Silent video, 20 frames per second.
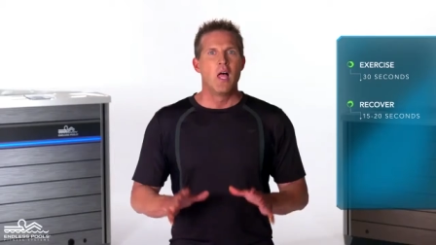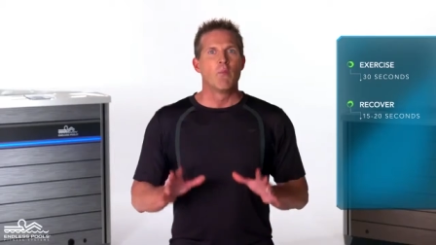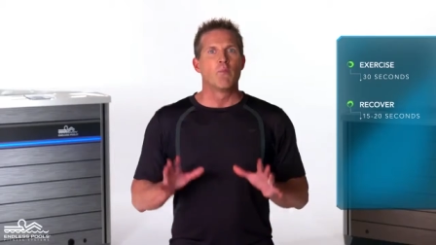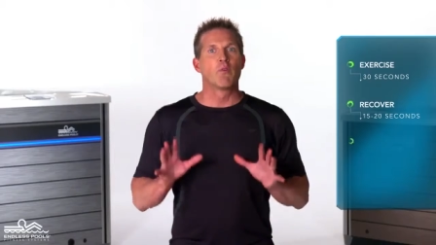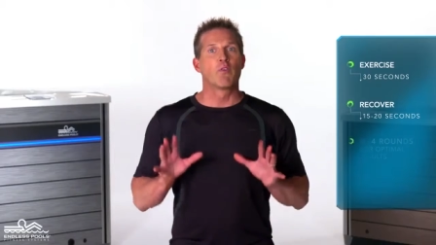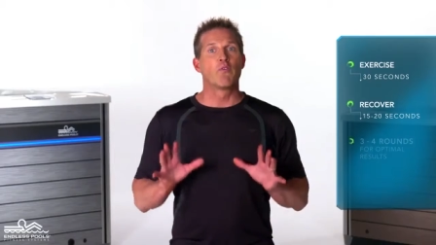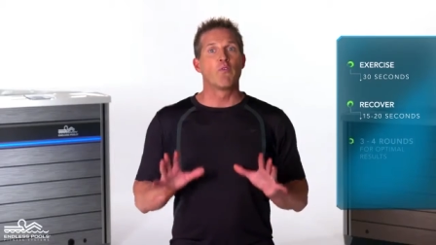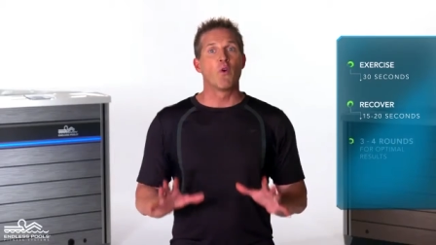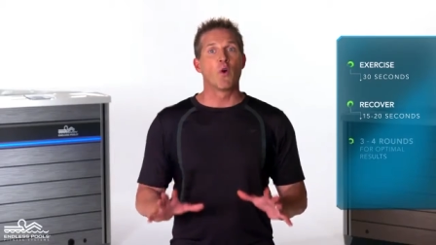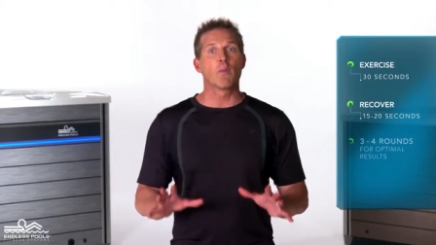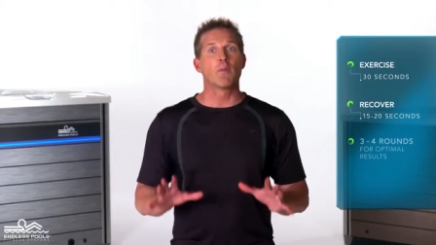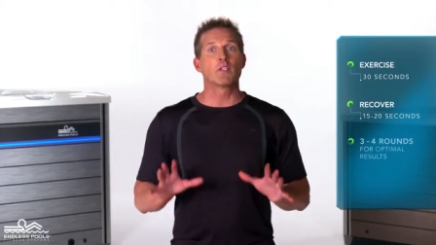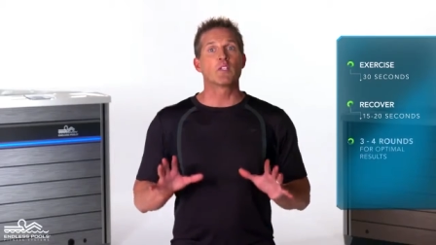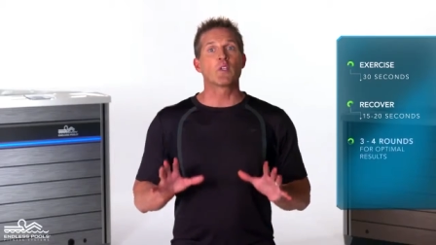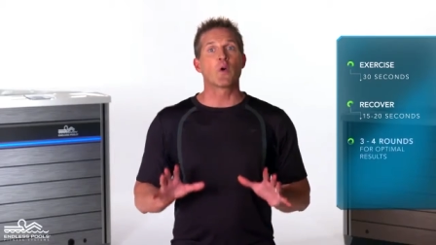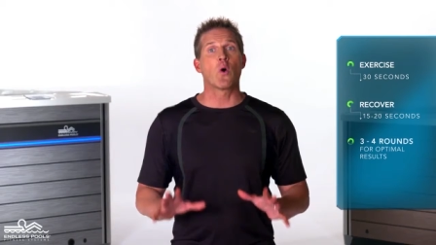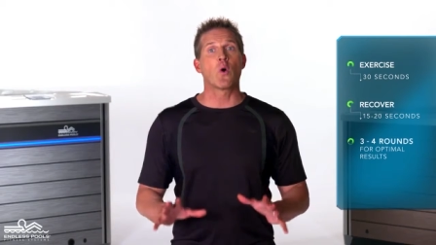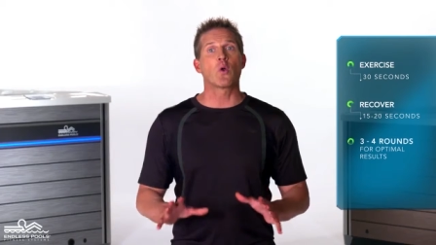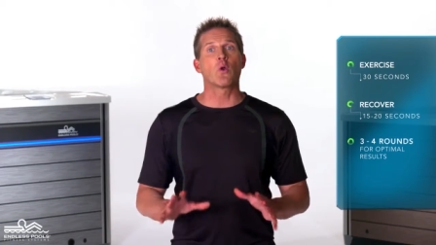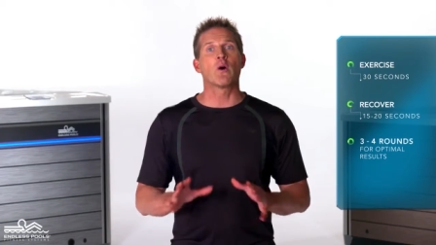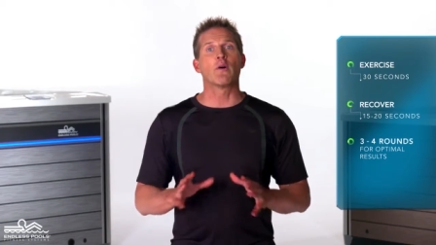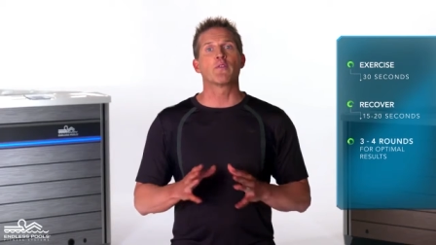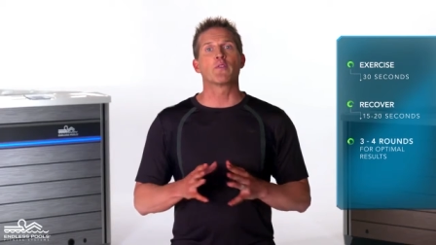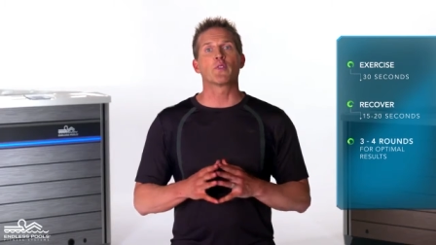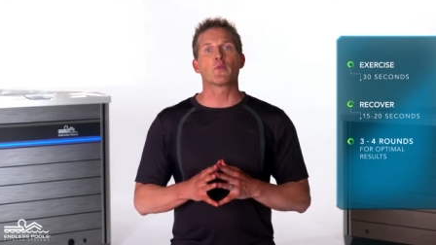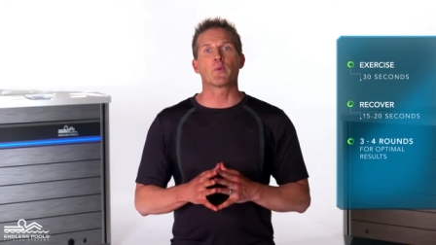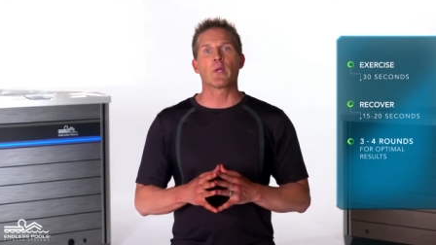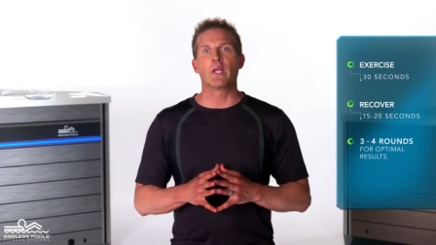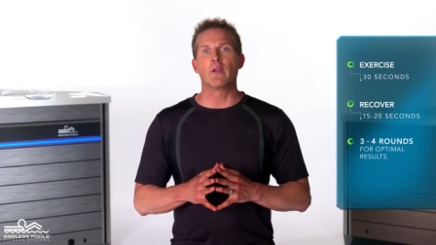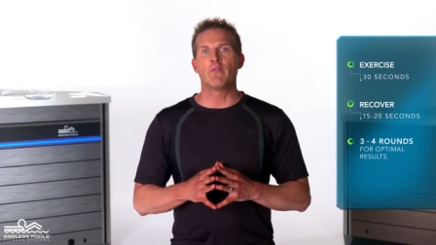Perform a total of
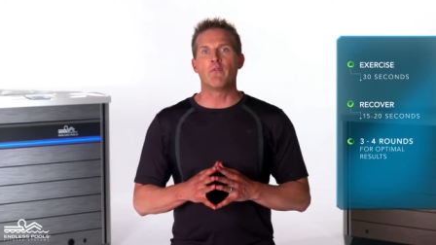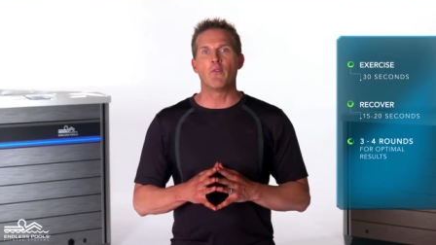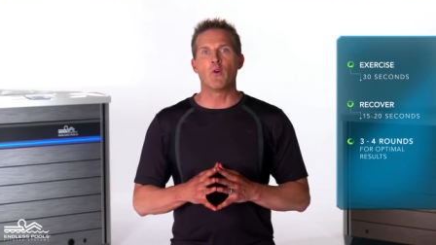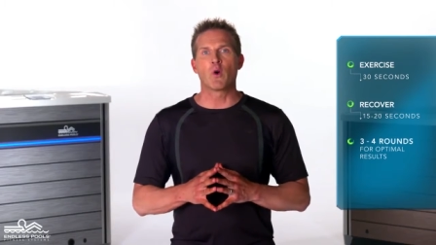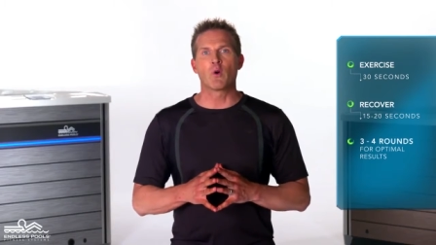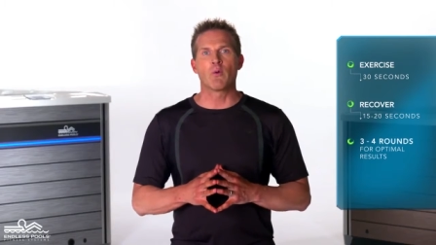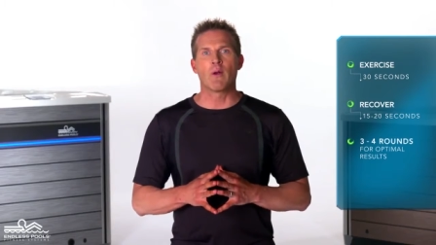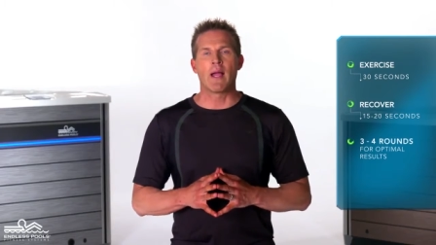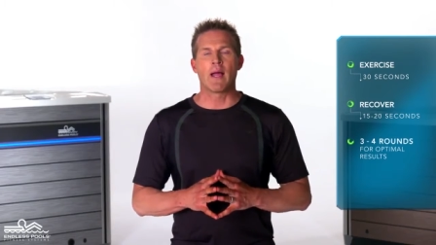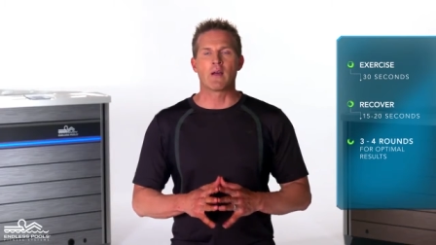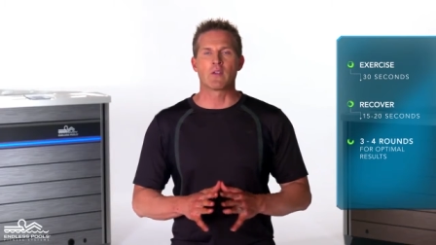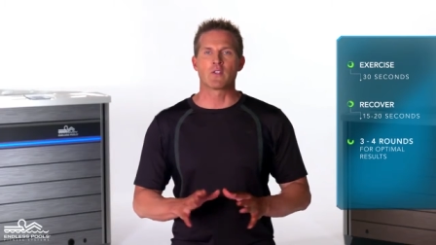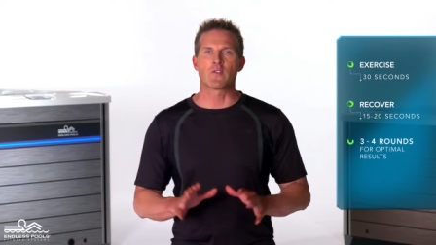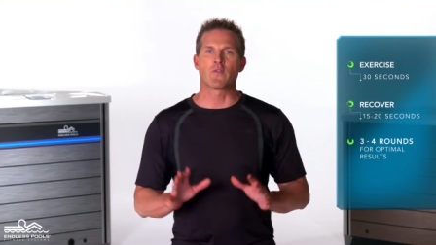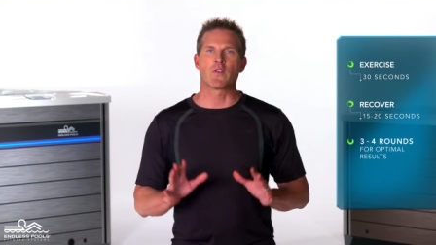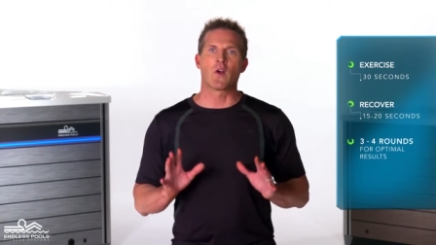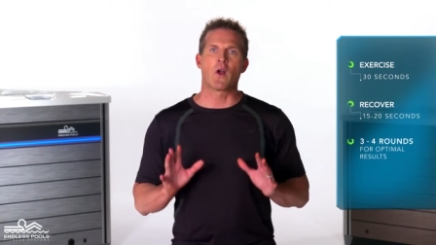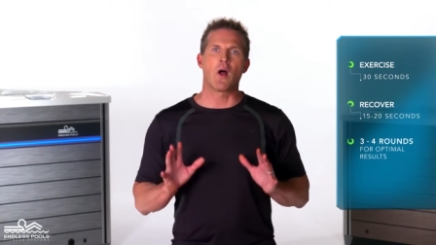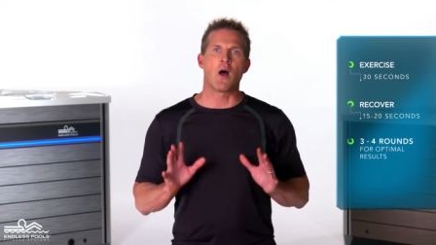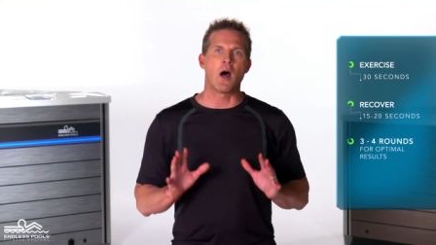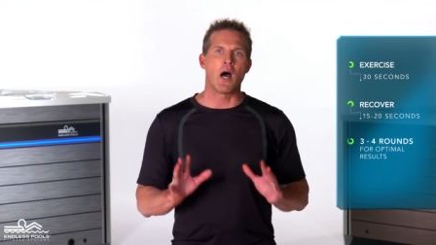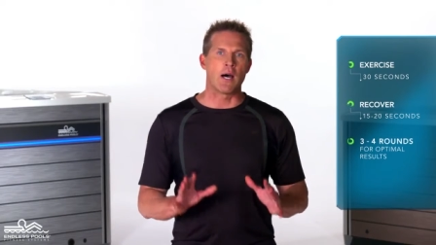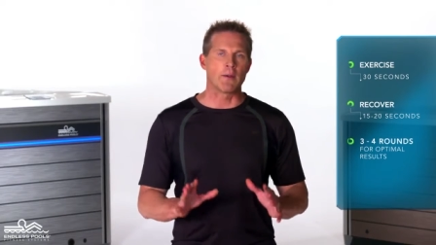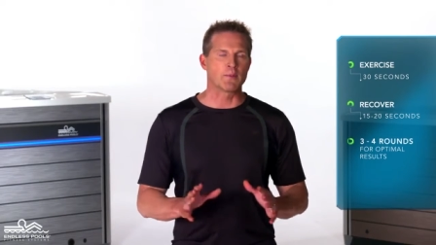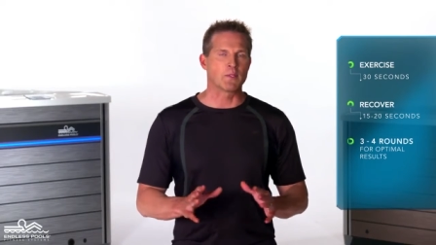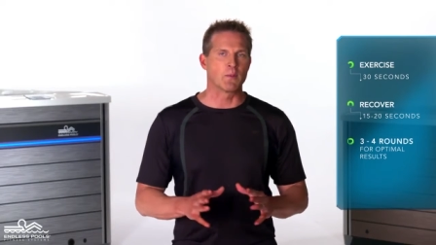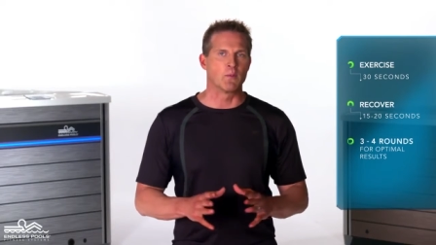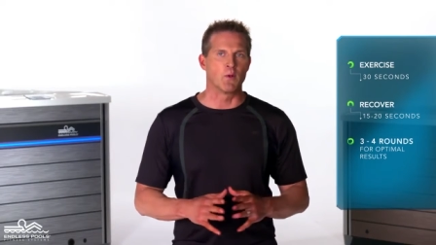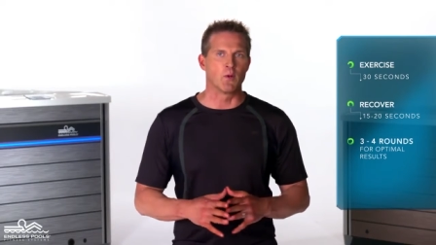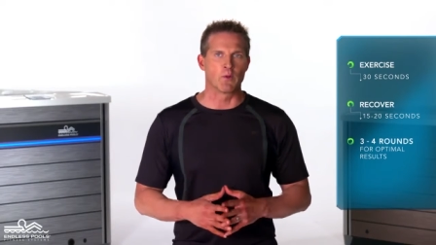three to four rounds for
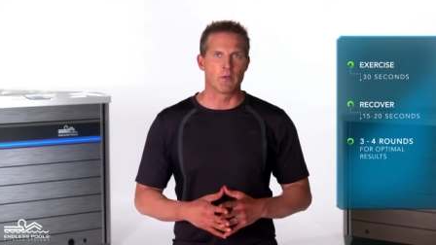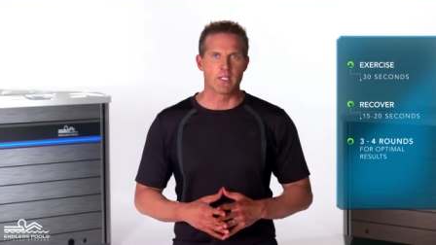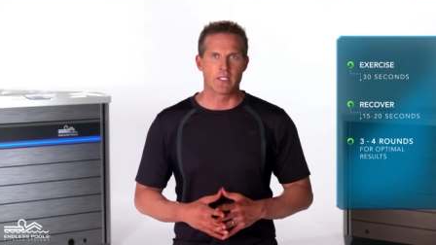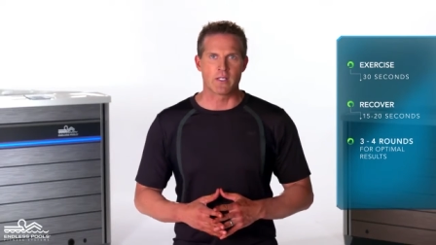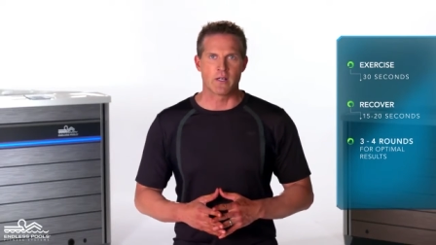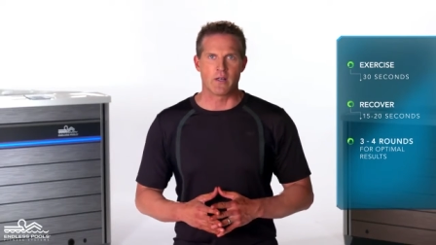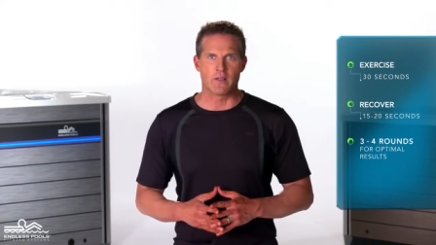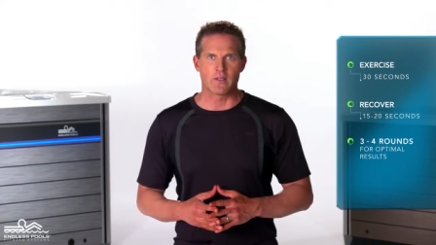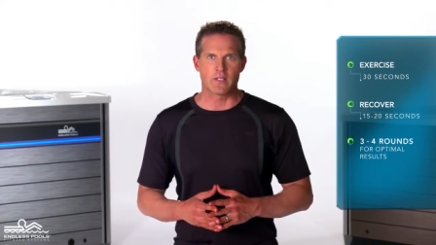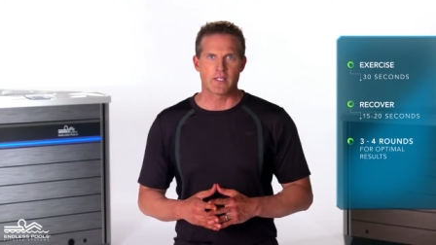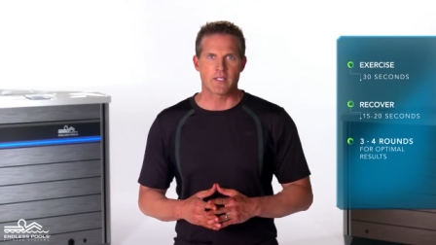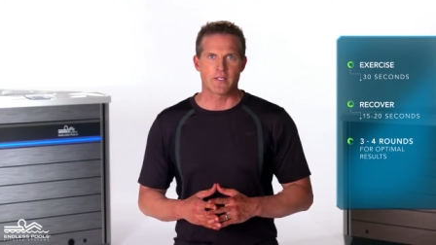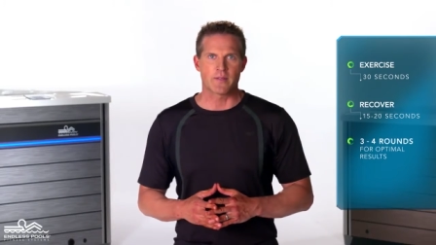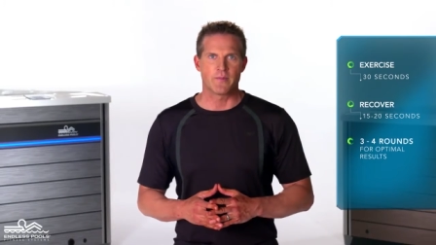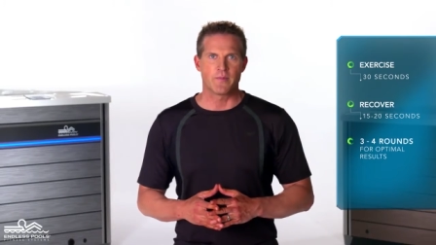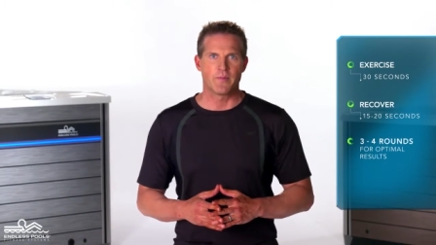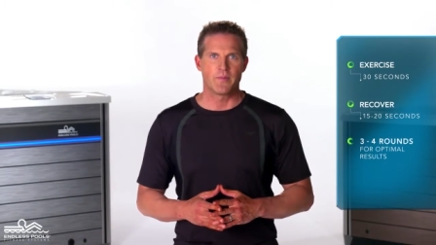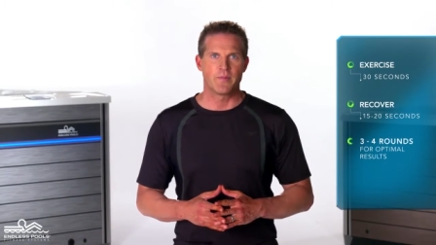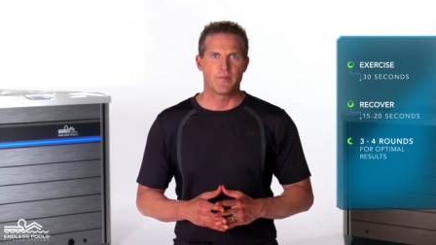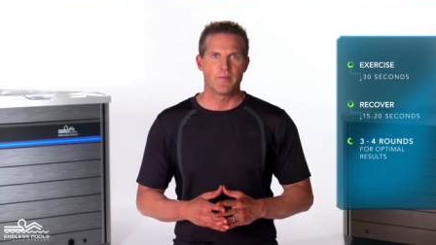optimal results.